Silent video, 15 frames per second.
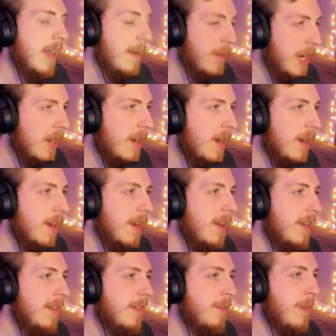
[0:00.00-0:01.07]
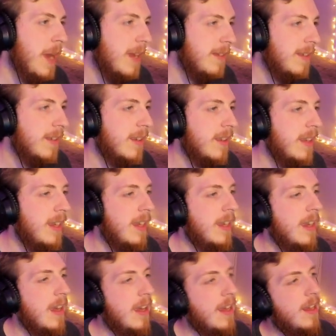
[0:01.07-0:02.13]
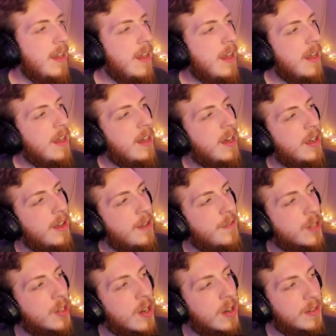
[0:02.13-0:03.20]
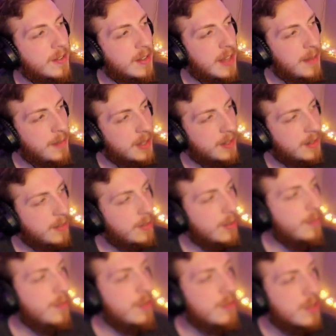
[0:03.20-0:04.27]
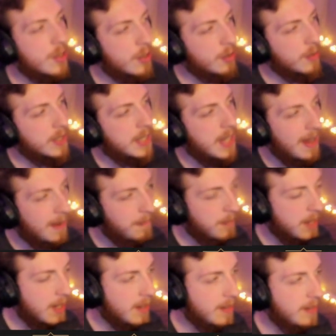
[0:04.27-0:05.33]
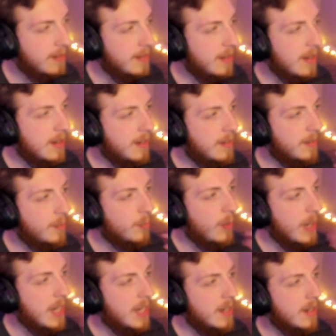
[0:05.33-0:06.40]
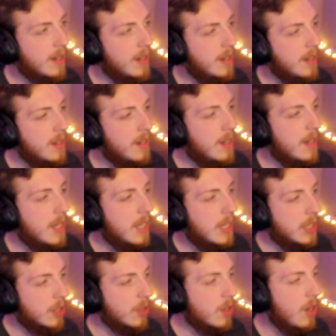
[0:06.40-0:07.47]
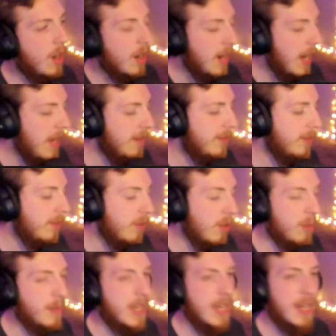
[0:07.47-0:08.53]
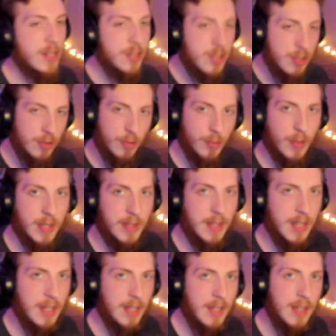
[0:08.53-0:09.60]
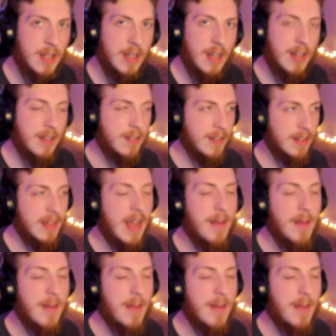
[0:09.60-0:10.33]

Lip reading: law is basically if your car is a lemon. So if you don't know what that means, it's when your car has so many issues with it, it's a lemon.